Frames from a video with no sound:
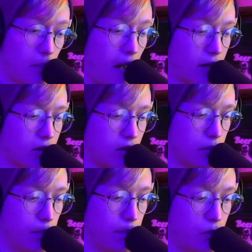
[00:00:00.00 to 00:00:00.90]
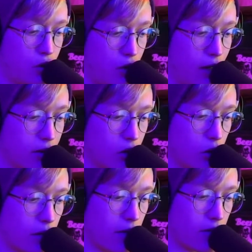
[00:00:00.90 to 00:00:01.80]
passed this shit that
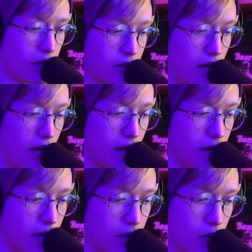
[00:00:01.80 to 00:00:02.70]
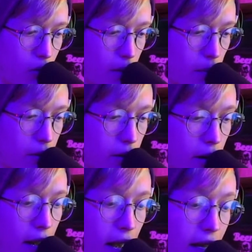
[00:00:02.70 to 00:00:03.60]
you've given to this kid to his grandmother. And